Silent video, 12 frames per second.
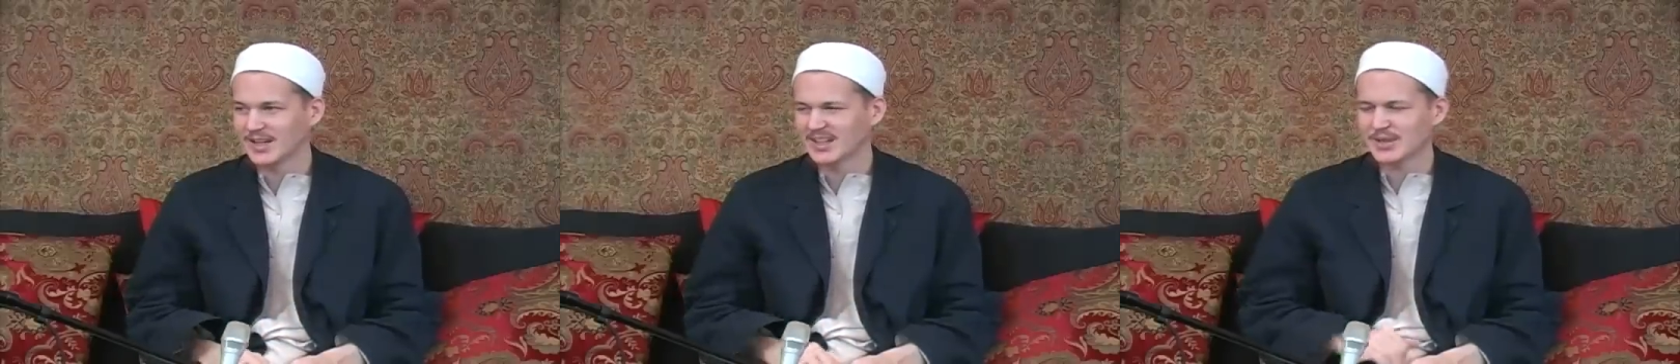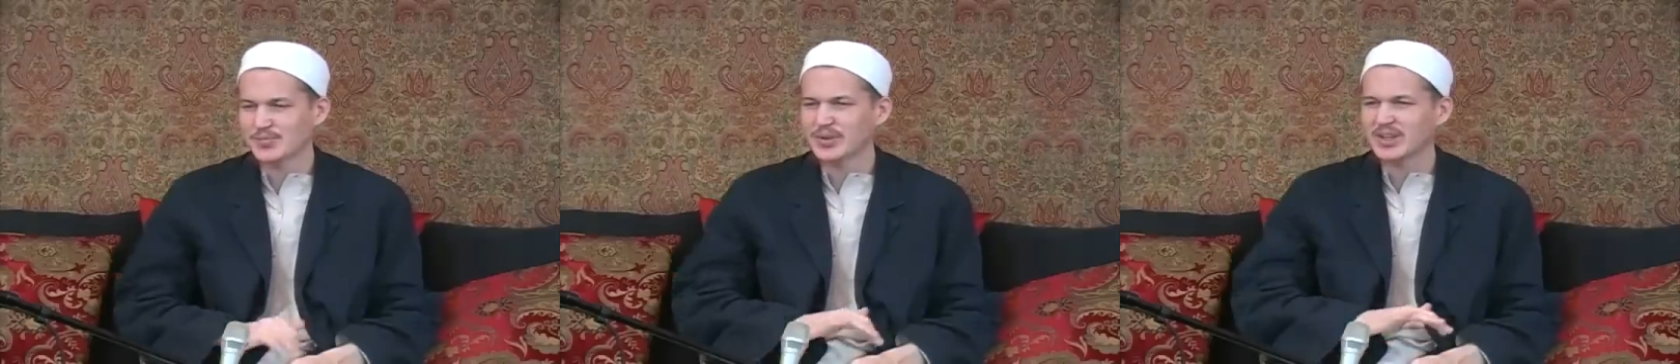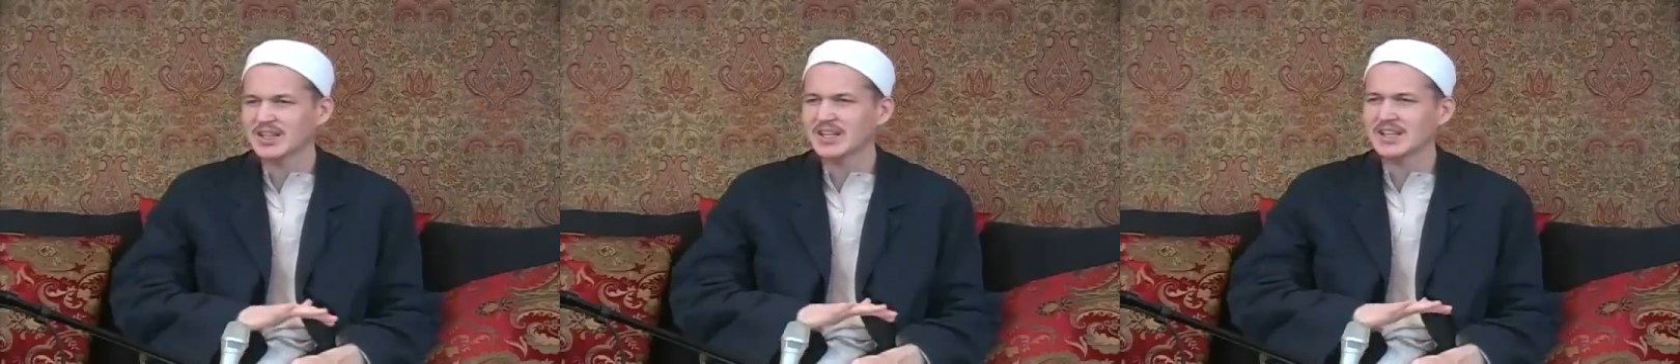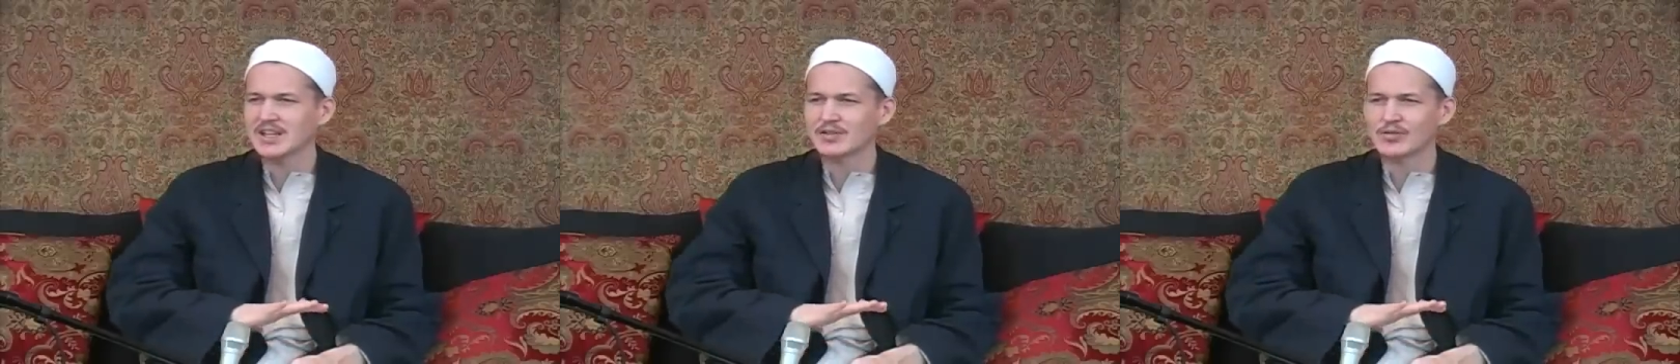
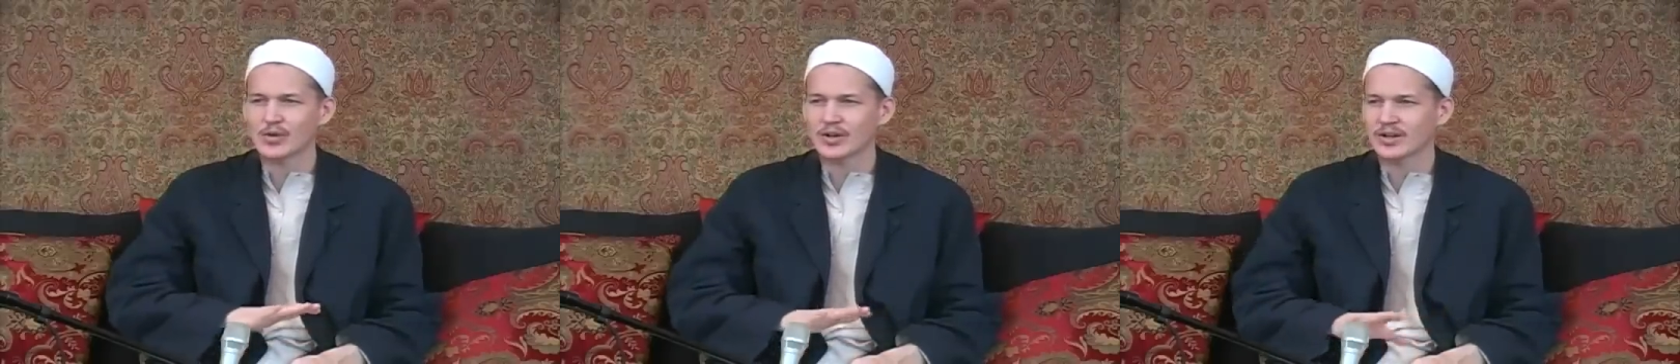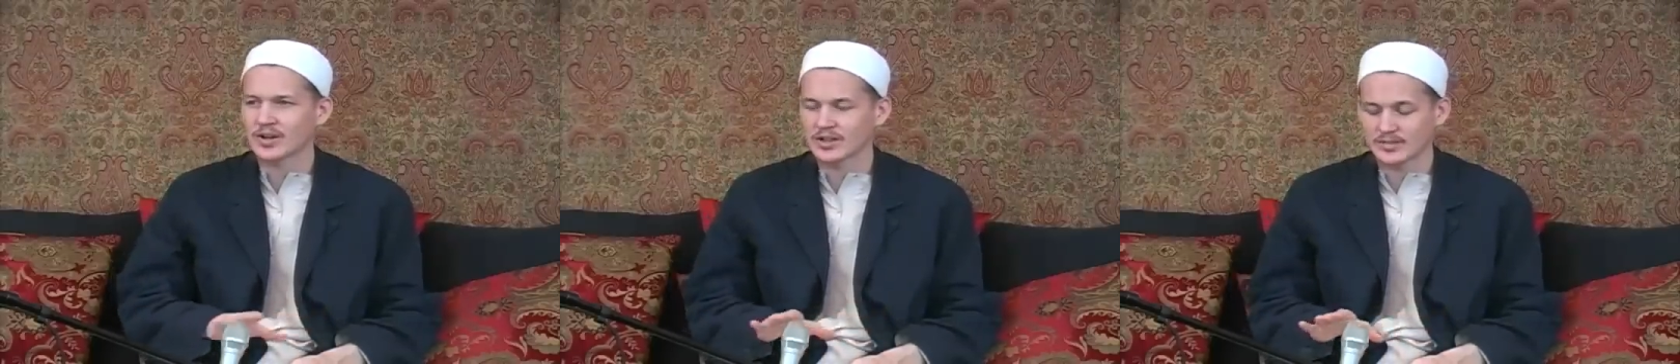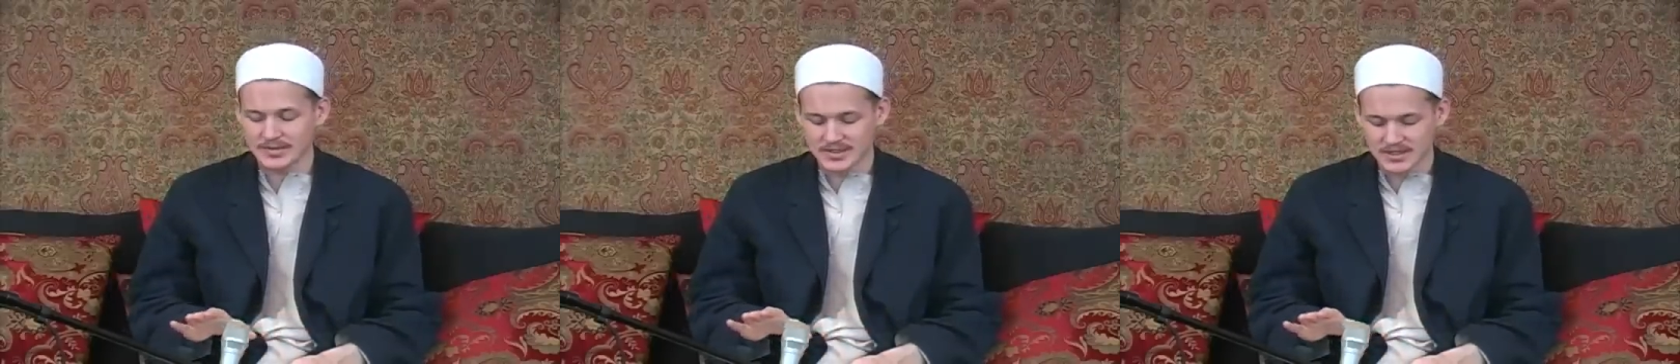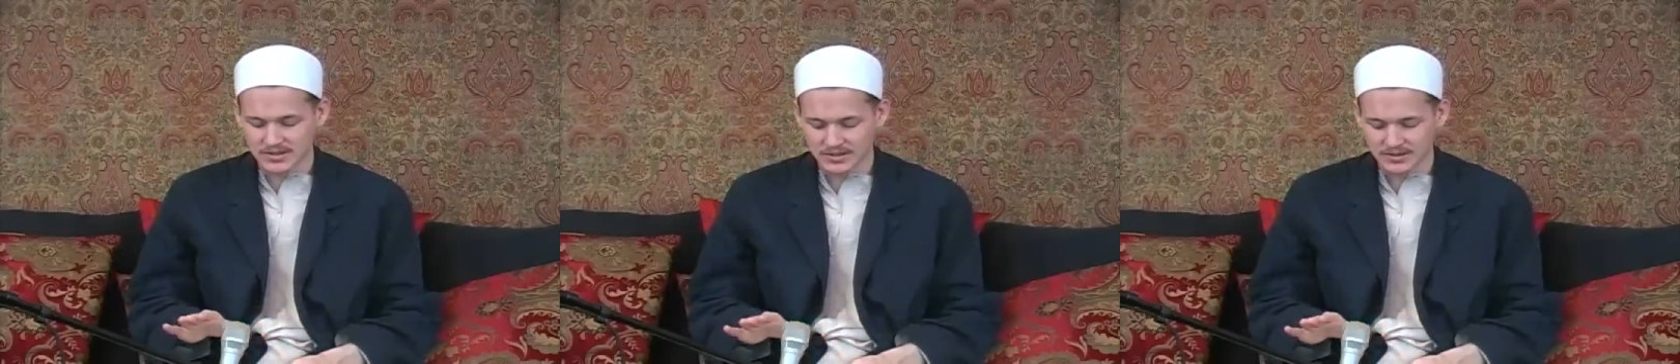completely avoiding
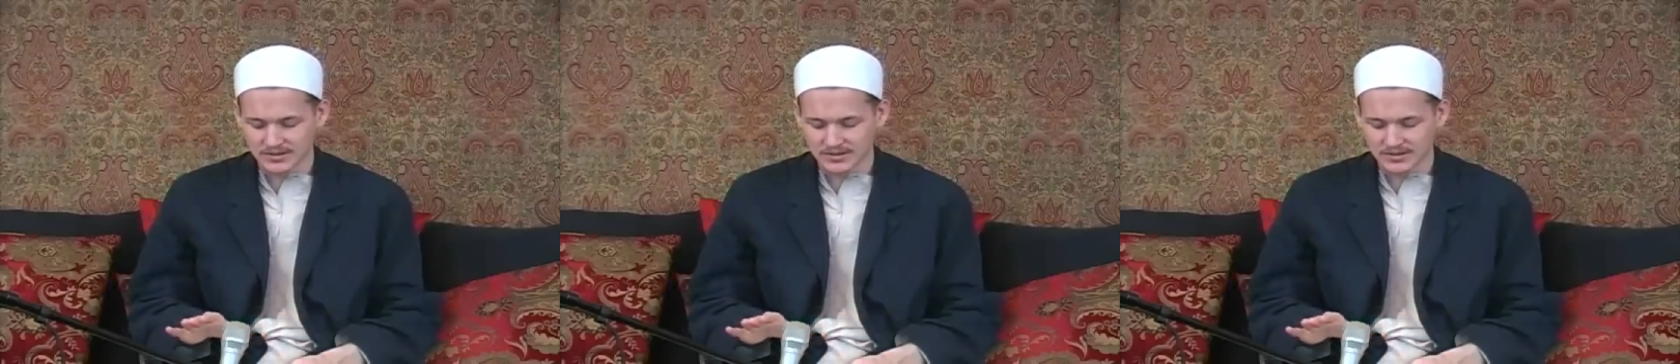argumentation.